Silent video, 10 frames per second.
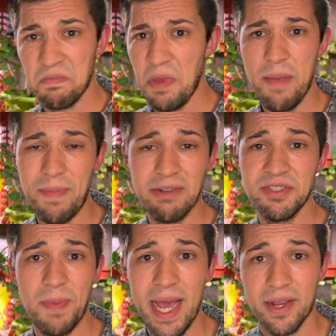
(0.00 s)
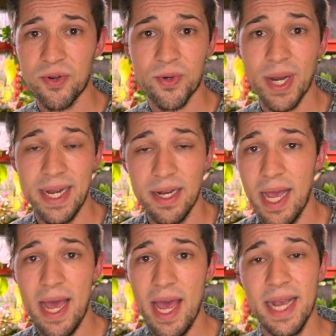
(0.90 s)
it bounced back great,
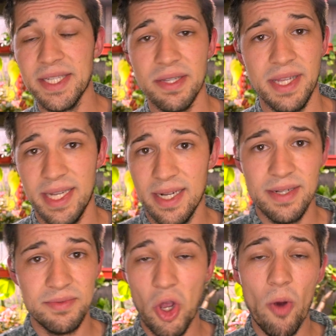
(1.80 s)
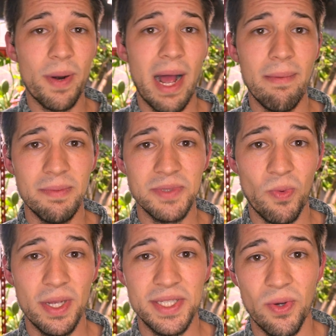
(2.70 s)
excellent, no problems
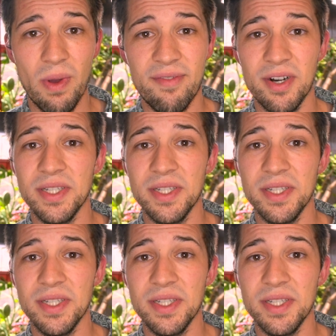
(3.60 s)
whatsoever.